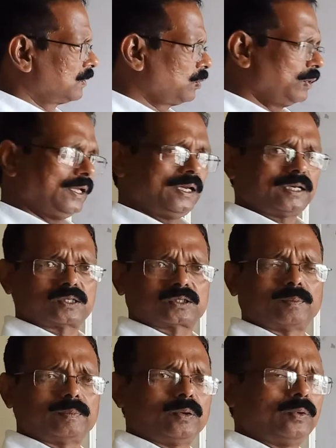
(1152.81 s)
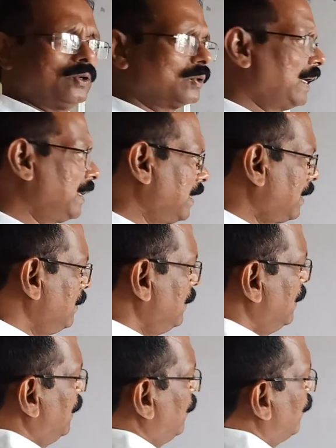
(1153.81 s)
So e raised to something we know that here
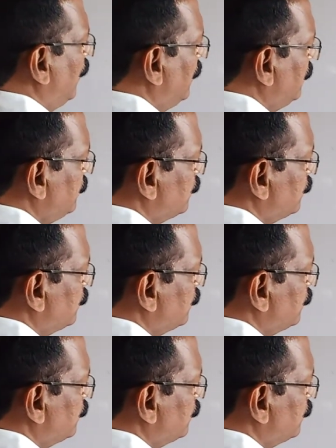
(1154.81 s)
1